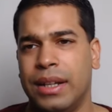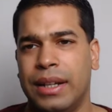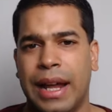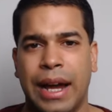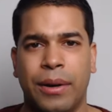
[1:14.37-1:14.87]

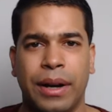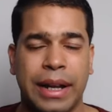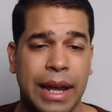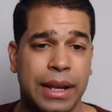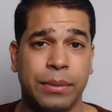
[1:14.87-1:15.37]
Now,
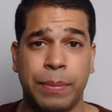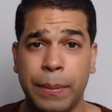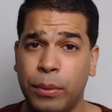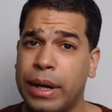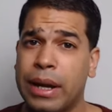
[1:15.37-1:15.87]
again,
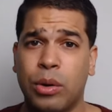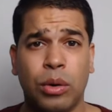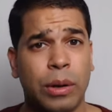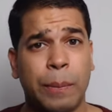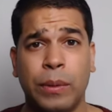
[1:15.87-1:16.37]
people get
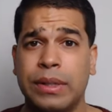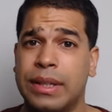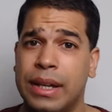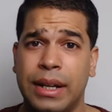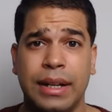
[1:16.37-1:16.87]
caught up on
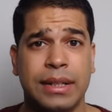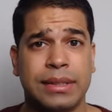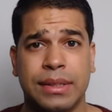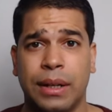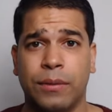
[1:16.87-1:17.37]
this internet
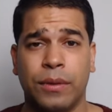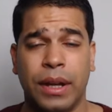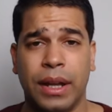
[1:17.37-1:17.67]
stuff,